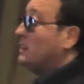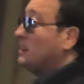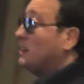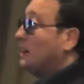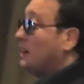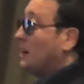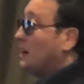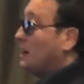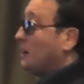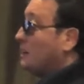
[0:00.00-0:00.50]
in
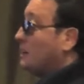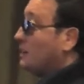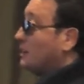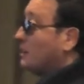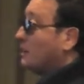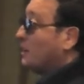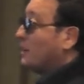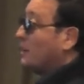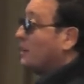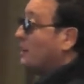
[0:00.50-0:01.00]
all the
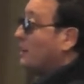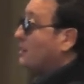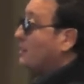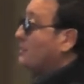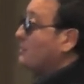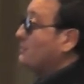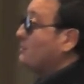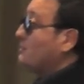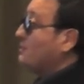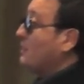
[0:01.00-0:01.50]
shuffle
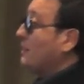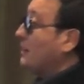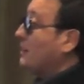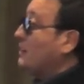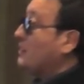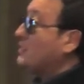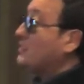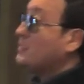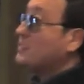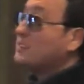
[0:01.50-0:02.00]
and the
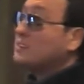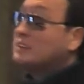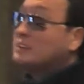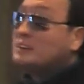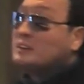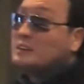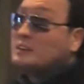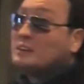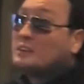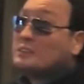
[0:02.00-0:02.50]

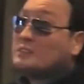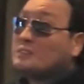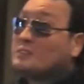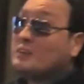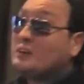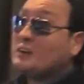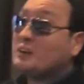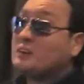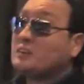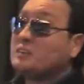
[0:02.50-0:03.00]
emergency
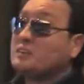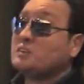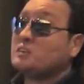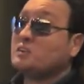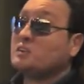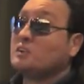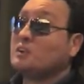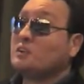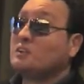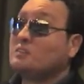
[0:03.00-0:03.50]
of
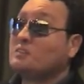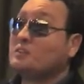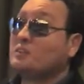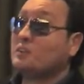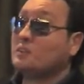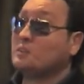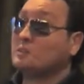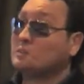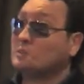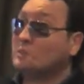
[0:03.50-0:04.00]

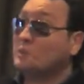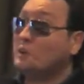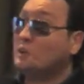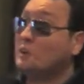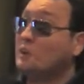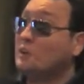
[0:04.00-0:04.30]
situations.